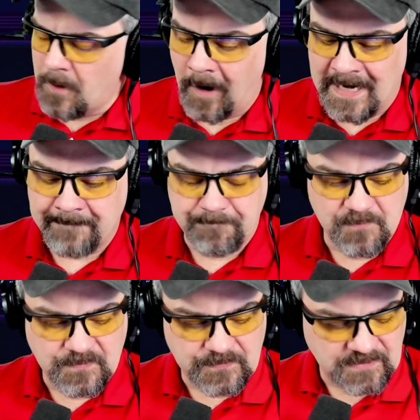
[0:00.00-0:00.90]
All right.
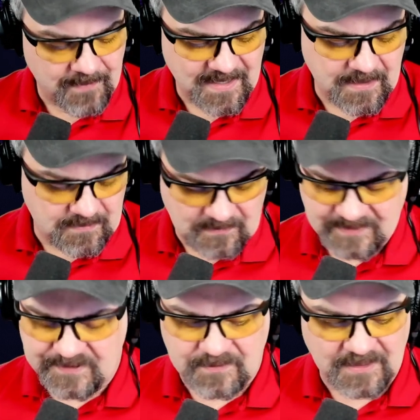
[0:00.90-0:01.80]
Let me
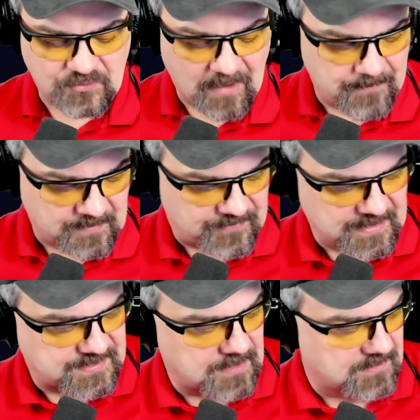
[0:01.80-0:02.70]
let's let's grab the
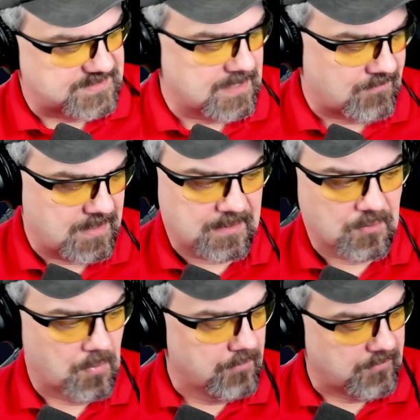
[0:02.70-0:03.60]
things here. Let's get ready to
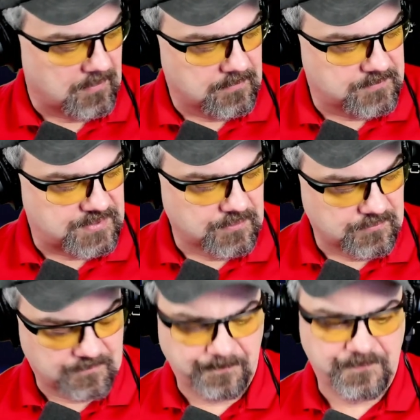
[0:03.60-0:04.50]
go over to